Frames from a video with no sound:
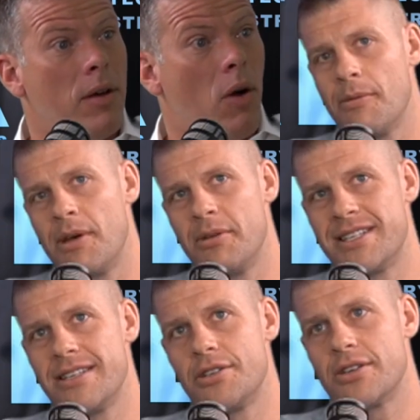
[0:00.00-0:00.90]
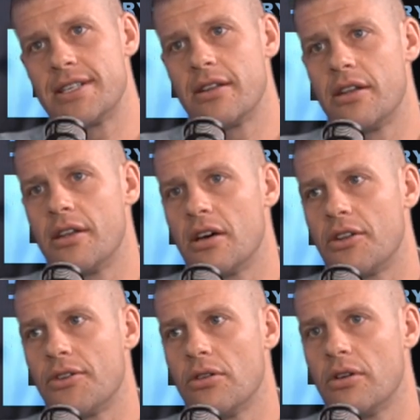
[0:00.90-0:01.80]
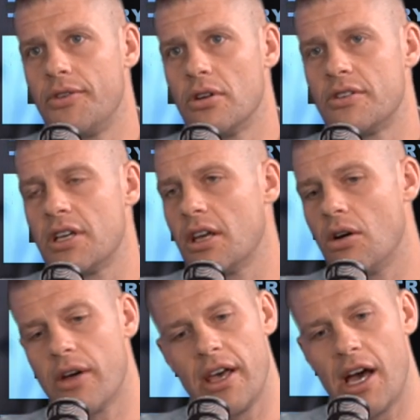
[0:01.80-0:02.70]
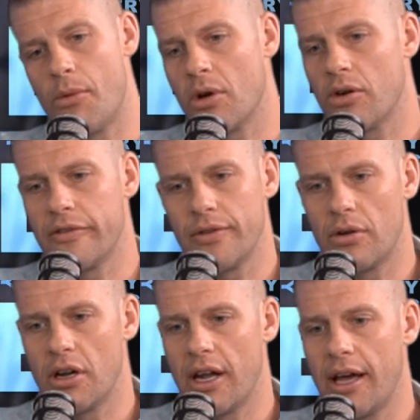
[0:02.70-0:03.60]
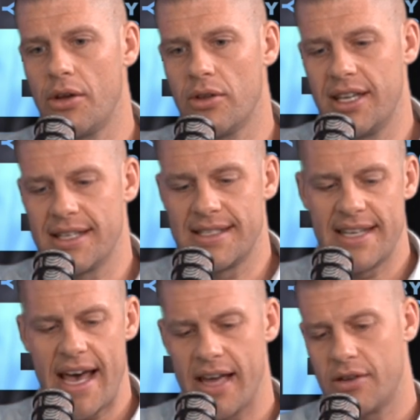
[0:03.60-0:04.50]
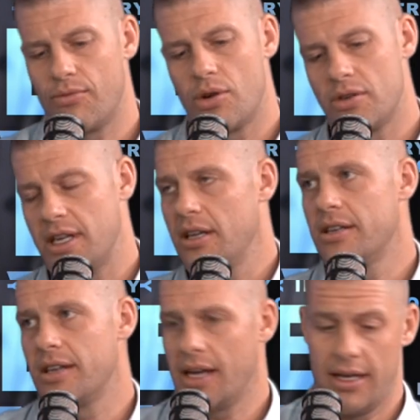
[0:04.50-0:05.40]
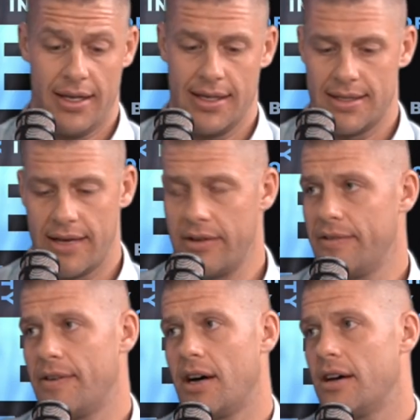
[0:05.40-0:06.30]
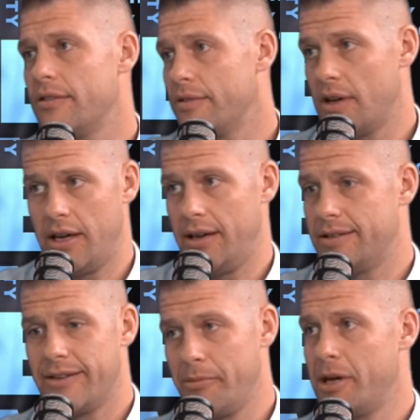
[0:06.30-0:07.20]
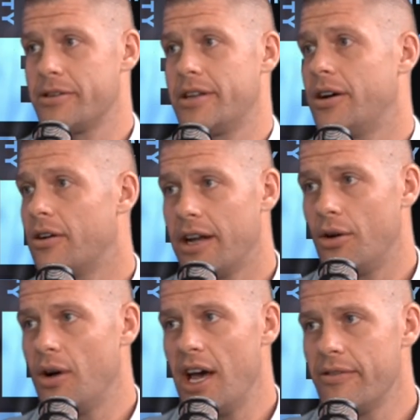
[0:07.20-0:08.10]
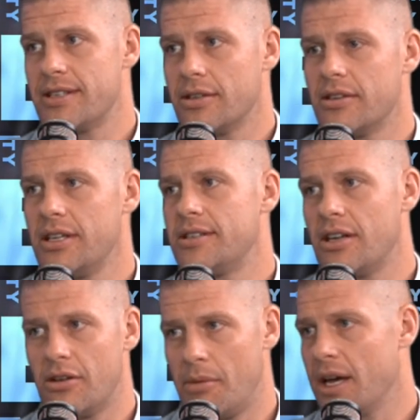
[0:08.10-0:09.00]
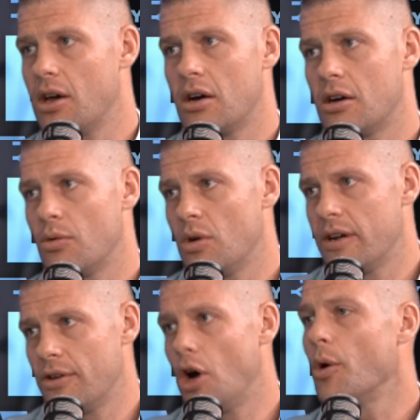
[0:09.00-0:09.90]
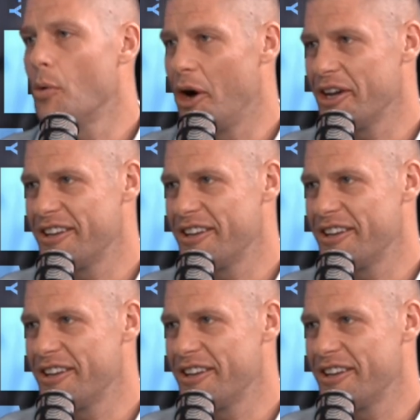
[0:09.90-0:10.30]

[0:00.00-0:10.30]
Well, maybe it's easier said than done. So if you're saying, okay, I want to go to Florida, I know the exact roads I need to take. I need to take 75 at 70 miles an hour. I know every single detail in my car or whatever. Oh, we're walking.